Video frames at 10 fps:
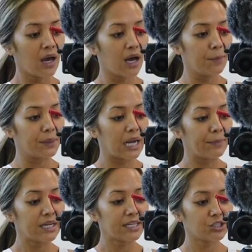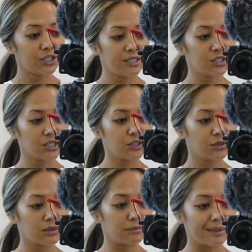Um, but I'm gonna get changed
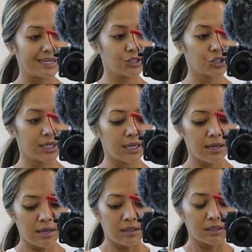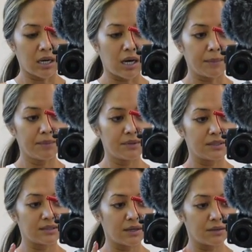into the matching top
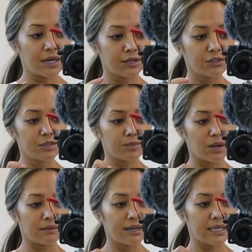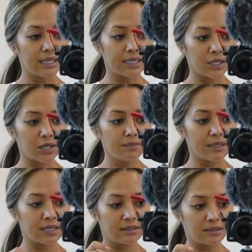this energy bra right here
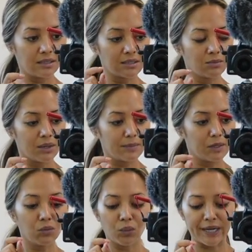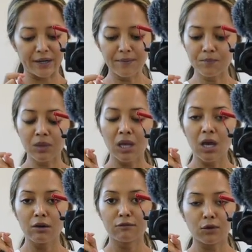because this is what I'm going to wear
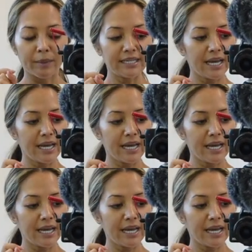for my